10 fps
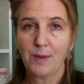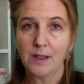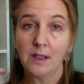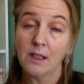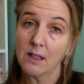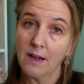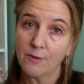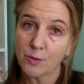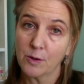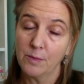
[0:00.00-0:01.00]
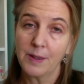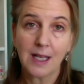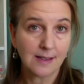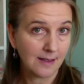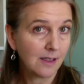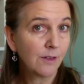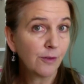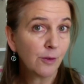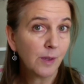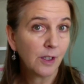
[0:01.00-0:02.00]
be a little uncomfortable because it's
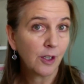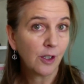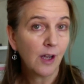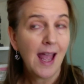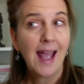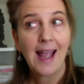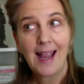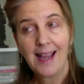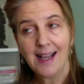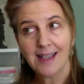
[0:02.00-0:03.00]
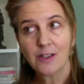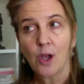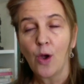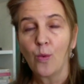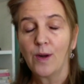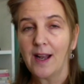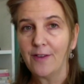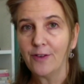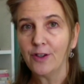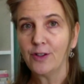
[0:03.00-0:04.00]
unfamiliar, and
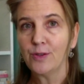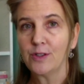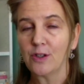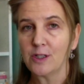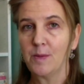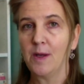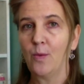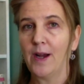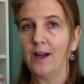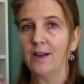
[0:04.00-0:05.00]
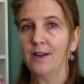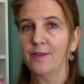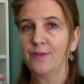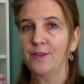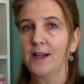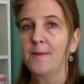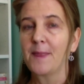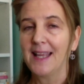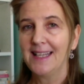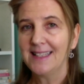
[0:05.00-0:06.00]
whatever you start to be aware of
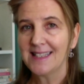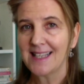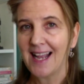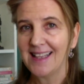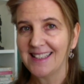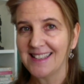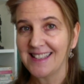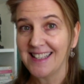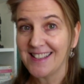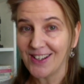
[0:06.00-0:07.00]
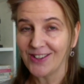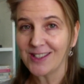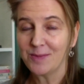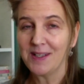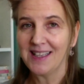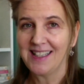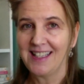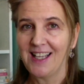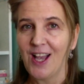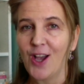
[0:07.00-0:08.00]
in silence is
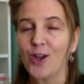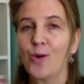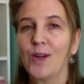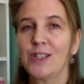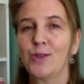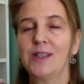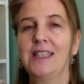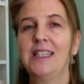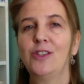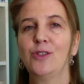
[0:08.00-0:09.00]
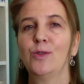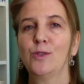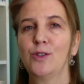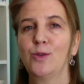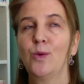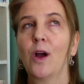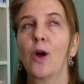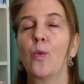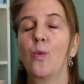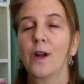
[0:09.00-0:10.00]
ultimately going to lead you to
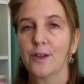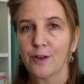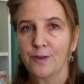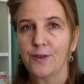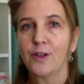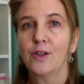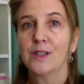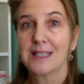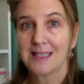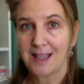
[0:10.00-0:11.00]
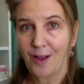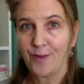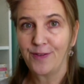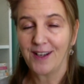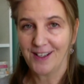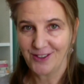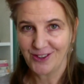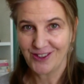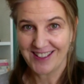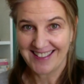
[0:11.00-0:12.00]
wonderful
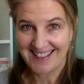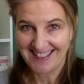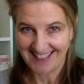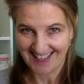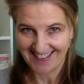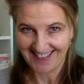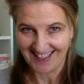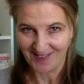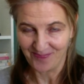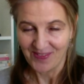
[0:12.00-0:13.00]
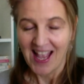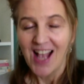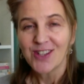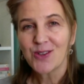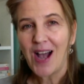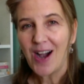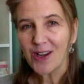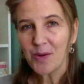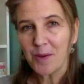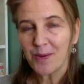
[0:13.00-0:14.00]
self-understanding. So how
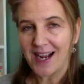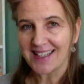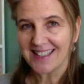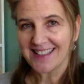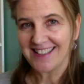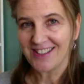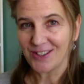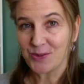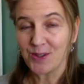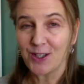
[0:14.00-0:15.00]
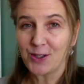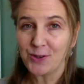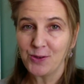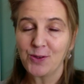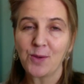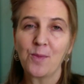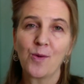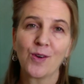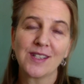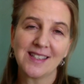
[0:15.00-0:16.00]
can we practically start to include
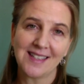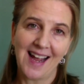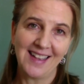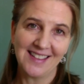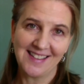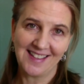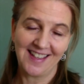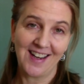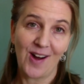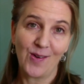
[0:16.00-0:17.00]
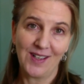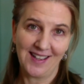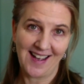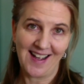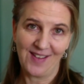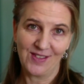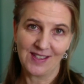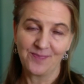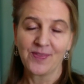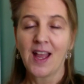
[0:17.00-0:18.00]
more silence in our
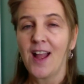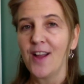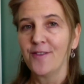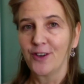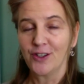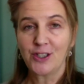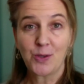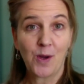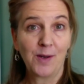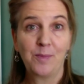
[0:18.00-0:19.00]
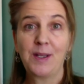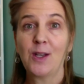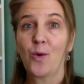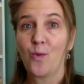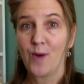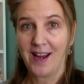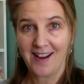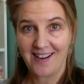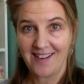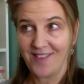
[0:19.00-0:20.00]
lives? First, you want to be
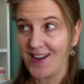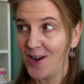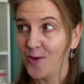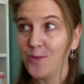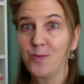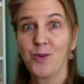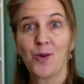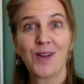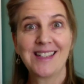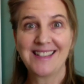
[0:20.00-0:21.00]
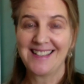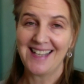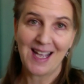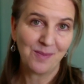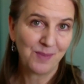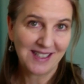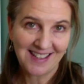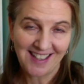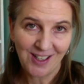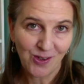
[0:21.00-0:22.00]
aware of how noisy and
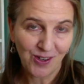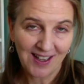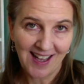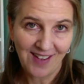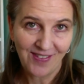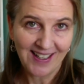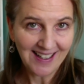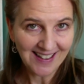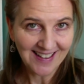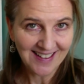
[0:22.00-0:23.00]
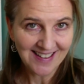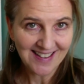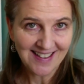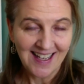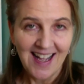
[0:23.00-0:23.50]
busy your life is,